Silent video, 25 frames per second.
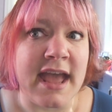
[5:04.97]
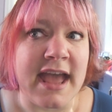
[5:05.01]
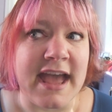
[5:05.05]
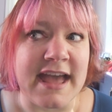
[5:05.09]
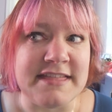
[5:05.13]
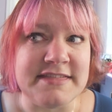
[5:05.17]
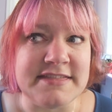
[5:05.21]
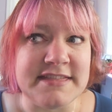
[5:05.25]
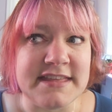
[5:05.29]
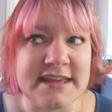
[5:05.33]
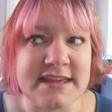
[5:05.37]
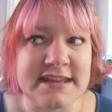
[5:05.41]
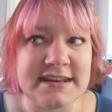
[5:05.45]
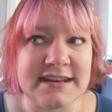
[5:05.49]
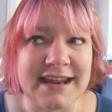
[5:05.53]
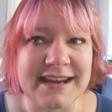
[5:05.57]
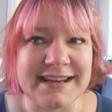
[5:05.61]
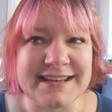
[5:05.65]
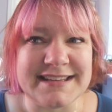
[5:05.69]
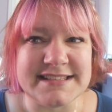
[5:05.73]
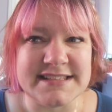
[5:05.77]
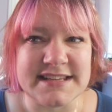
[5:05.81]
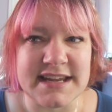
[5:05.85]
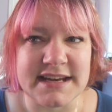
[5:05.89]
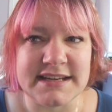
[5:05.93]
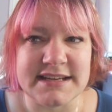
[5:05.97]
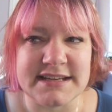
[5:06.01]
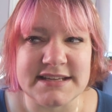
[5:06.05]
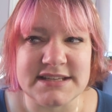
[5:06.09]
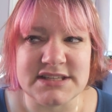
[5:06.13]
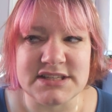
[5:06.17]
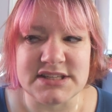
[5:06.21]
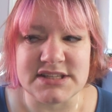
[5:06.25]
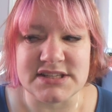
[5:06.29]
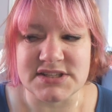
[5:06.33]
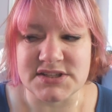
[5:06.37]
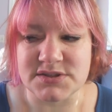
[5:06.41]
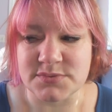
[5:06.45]
and then I decided
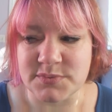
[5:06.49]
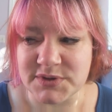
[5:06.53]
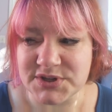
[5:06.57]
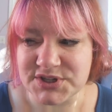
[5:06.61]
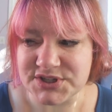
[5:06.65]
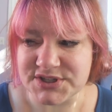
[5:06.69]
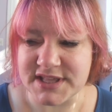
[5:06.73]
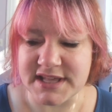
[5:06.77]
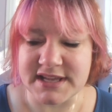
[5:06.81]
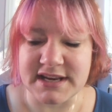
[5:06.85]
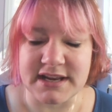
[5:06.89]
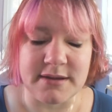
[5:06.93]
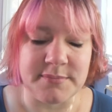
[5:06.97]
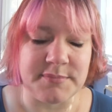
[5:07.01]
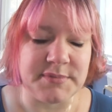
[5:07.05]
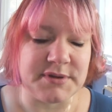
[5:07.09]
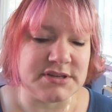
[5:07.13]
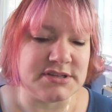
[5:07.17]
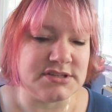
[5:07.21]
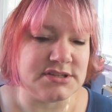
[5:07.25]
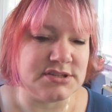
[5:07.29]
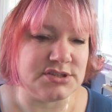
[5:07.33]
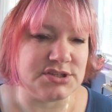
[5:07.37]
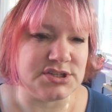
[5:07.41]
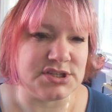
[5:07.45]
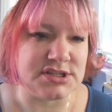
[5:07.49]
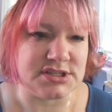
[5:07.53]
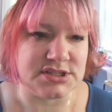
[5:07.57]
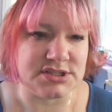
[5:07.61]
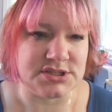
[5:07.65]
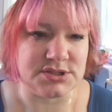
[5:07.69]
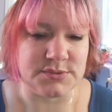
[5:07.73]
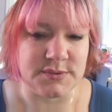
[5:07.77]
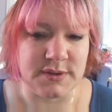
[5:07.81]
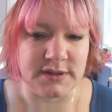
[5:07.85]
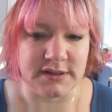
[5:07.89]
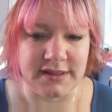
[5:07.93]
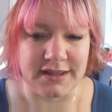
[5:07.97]
to switch that up into just
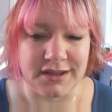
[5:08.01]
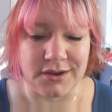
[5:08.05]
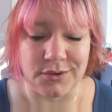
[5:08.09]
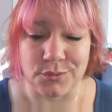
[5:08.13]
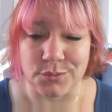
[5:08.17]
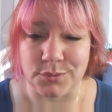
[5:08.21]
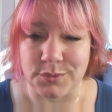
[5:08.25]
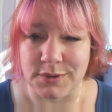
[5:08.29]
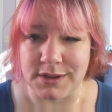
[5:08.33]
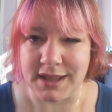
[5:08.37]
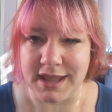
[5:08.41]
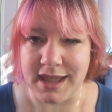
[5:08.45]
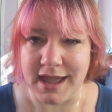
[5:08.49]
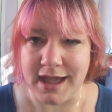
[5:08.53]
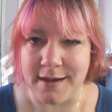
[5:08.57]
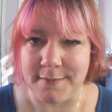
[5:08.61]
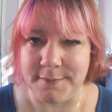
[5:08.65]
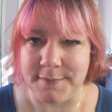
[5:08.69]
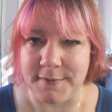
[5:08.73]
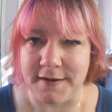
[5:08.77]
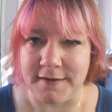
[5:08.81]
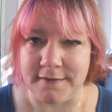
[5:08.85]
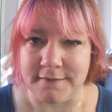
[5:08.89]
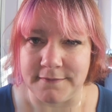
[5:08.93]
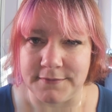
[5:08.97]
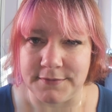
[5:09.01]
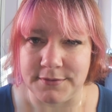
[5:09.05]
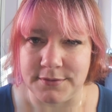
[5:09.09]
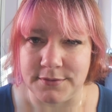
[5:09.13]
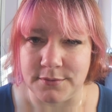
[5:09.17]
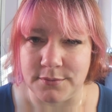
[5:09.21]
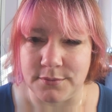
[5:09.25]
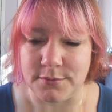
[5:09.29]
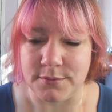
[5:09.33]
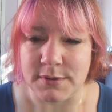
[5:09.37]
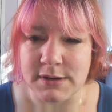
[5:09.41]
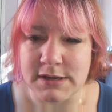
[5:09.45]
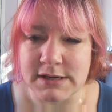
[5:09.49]
doing like a recap of
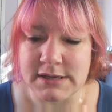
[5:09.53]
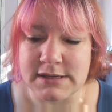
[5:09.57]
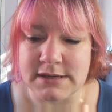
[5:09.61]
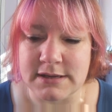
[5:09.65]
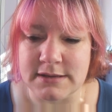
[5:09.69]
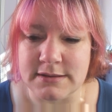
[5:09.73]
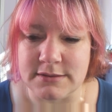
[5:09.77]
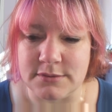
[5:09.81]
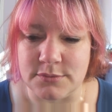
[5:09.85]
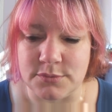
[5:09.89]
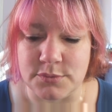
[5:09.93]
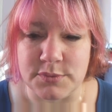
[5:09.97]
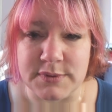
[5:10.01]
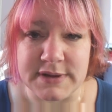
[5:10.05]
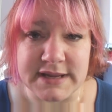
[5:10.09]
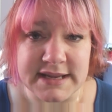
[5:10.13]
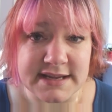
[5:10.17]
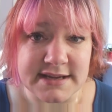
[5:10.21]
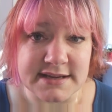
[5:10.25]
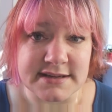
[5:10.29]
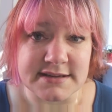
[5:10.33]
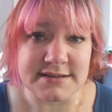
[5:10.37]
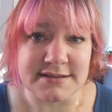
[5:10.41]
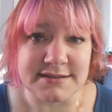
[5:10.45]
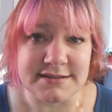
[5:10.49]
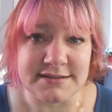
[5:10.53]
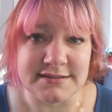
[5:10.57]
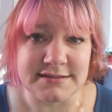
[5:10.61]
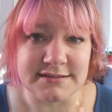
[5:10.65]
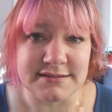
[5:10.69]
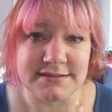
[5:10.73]
the, the week